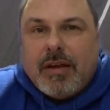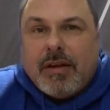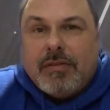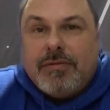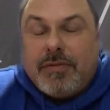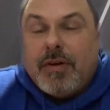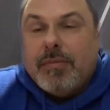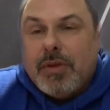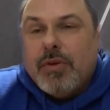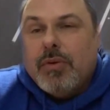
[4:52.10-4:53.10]

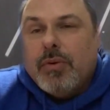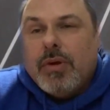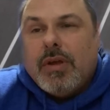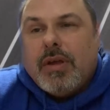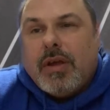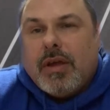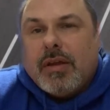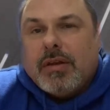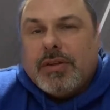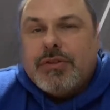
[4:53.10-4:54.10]
from you,
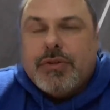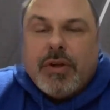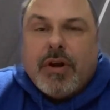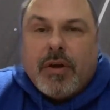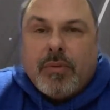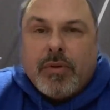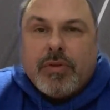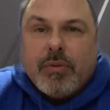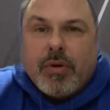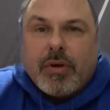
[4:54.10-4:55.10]
and let you get on with
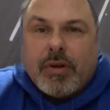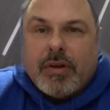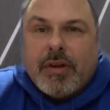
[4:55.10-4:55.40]
the work and